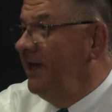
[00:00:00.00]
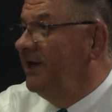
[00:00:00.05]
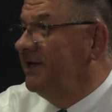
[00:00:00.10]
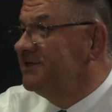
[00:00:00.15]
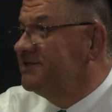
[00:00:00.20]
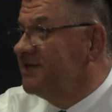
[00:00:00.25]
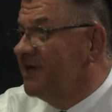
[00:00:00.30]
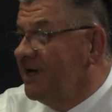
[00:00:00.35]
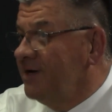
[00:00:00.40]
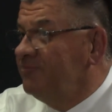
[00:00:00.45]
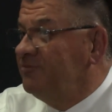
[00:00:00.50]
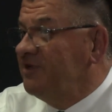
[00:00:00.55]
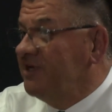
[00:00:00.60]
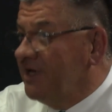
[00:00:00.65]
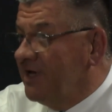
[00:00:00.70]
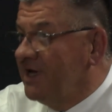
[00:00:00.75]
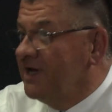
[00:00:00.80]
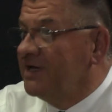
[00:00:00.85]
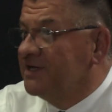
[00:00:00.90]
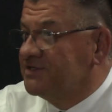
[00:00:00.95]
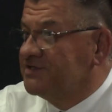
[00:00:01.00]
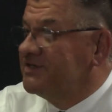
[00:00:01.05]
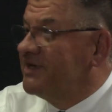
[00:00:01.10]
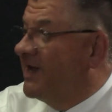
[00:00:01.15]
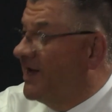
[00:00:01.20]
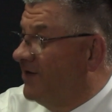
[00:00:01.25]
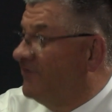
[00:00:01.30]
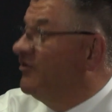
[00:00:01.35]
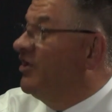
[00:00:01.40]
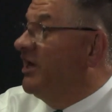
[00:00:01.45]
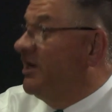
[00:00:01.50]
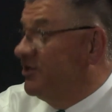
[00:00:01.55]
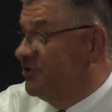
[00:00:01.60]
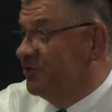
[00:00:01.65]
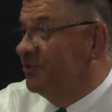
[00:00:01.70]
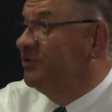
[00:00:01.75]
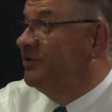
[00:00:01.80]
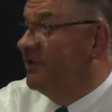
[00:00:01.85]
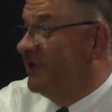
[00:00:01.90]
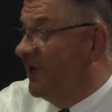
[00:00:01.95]
And it's up to us to have an
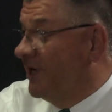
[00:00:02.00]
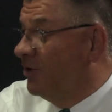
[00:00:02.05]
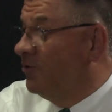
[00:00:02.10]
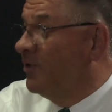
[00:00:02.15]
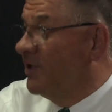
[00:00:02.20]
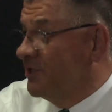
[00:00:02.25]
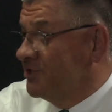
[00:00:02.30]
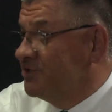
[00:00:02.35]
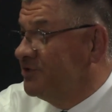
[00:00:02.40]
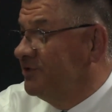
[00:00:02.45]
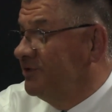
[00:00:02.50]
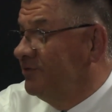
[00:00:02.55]
answer to that question.